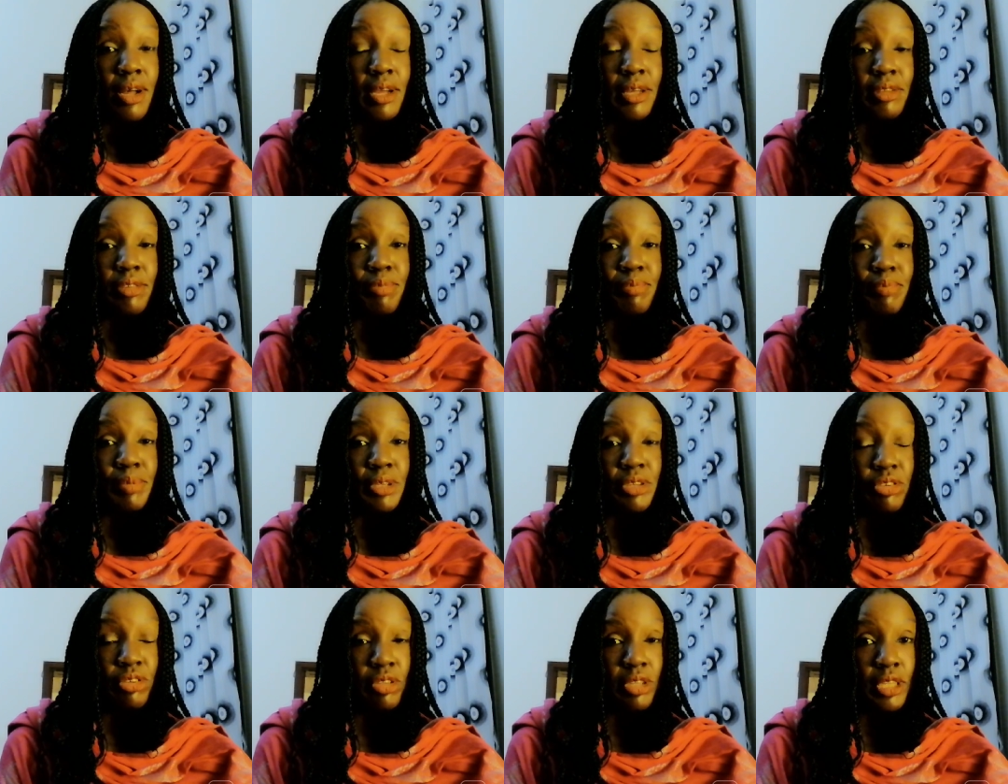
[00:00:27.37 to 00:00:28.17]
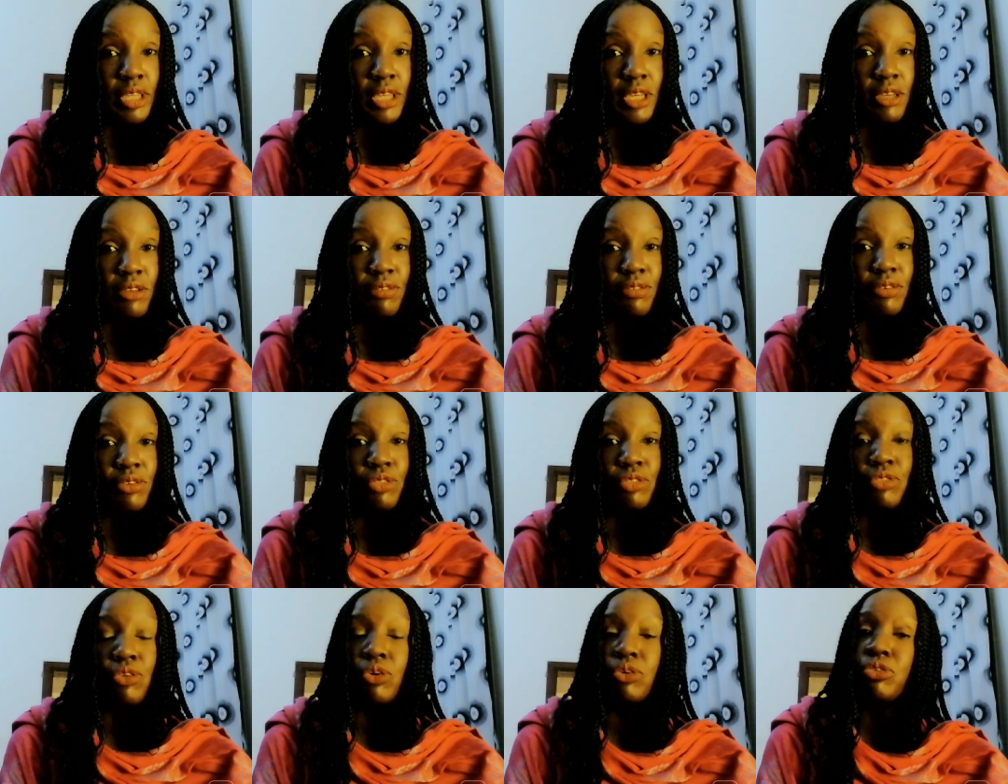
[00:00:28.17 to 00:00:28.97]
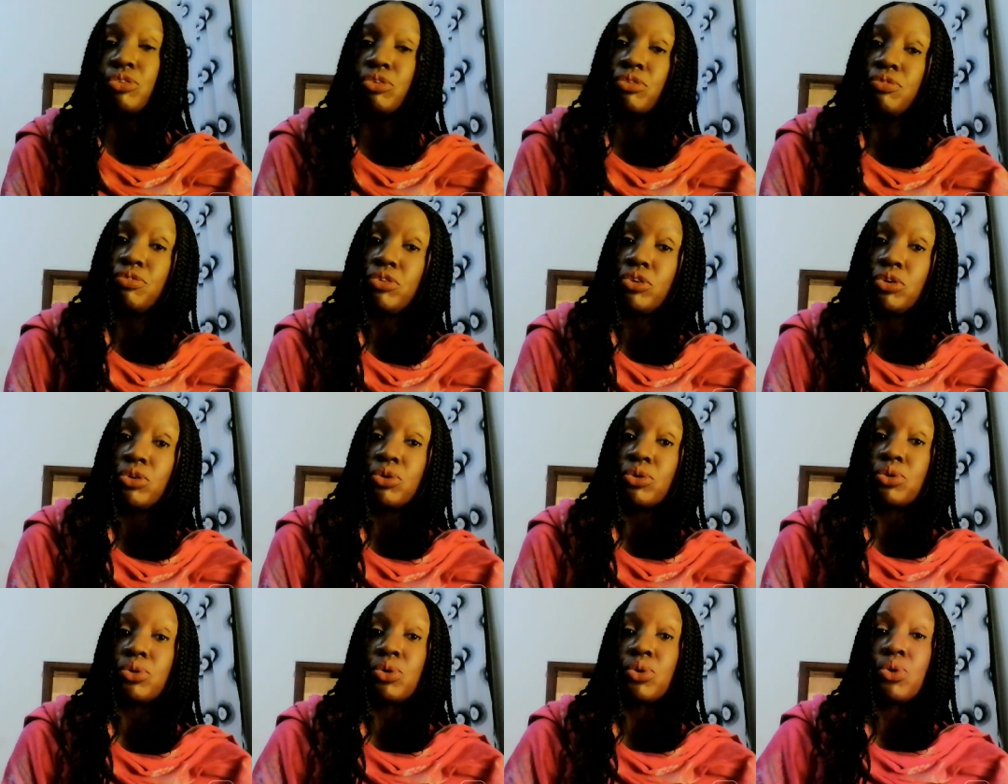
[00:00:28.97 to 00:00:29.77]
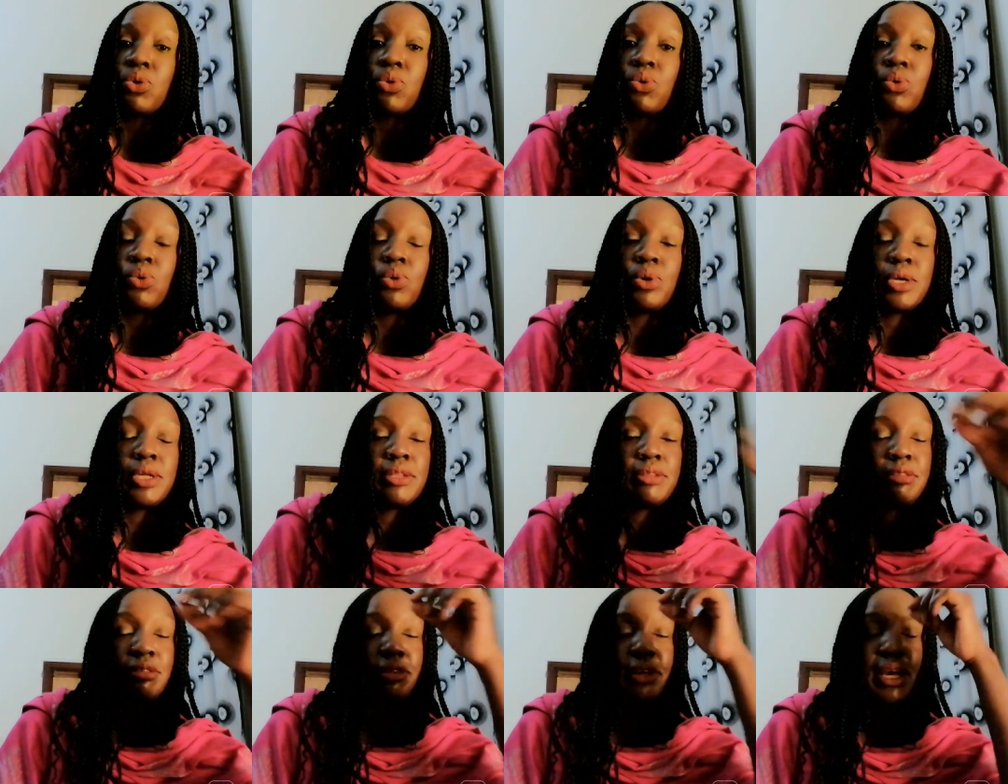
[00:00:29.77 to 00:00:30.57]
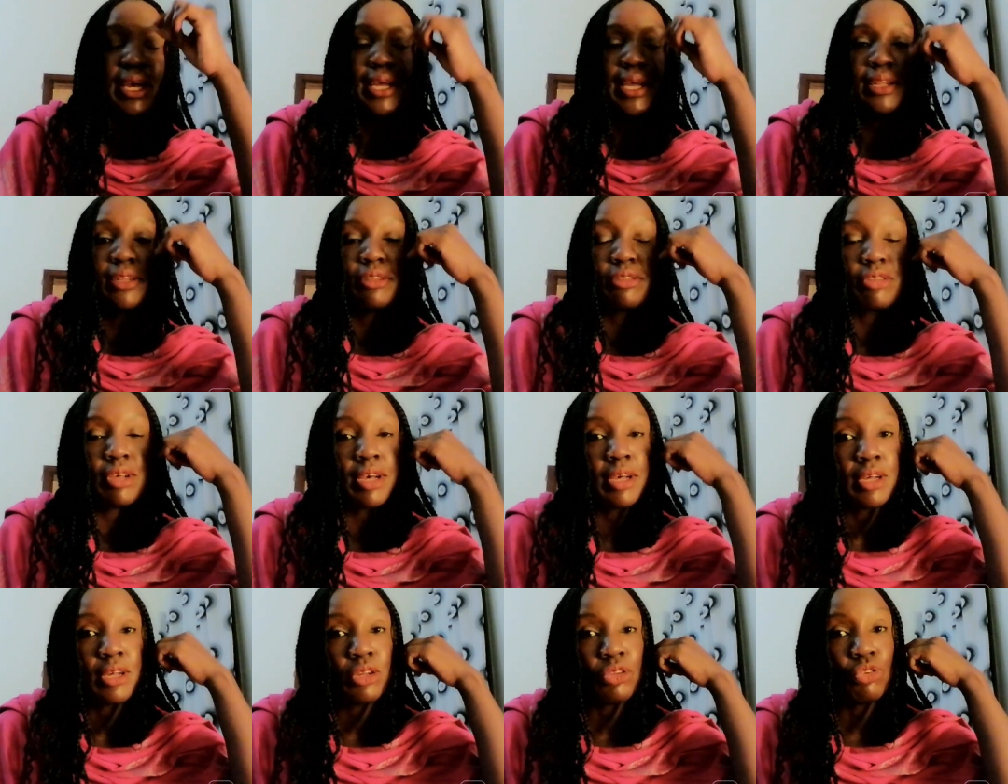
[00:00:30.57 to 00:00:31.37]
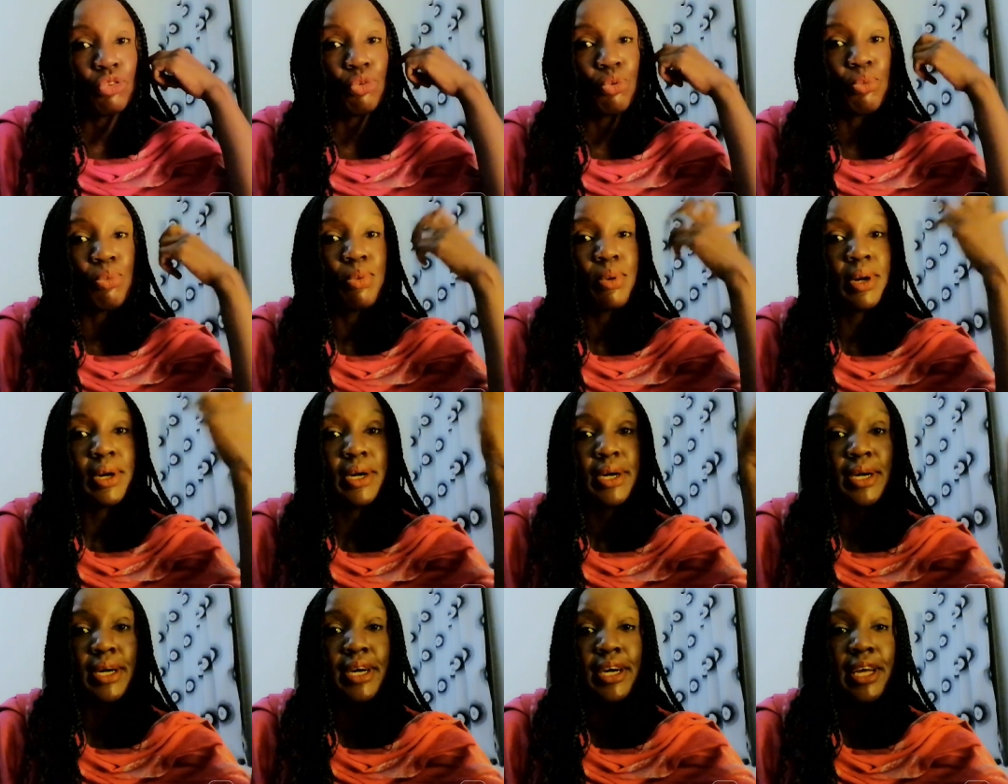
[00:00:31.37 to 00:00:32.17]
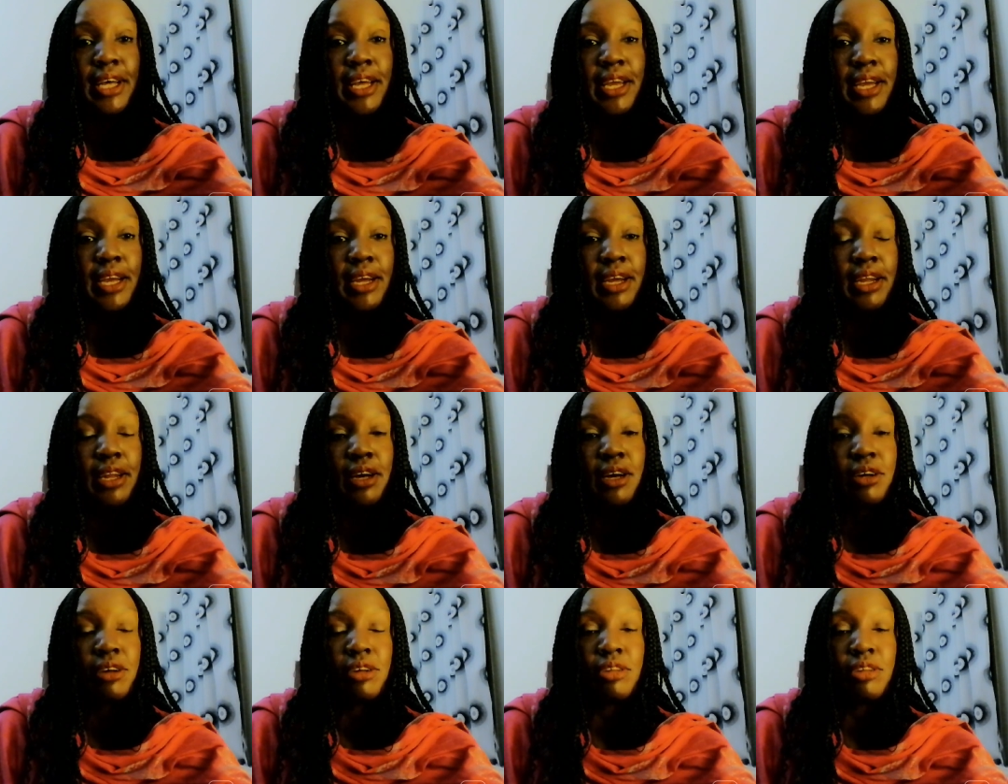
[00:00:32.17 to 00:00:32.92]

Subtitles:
especially for those of you who intend to work in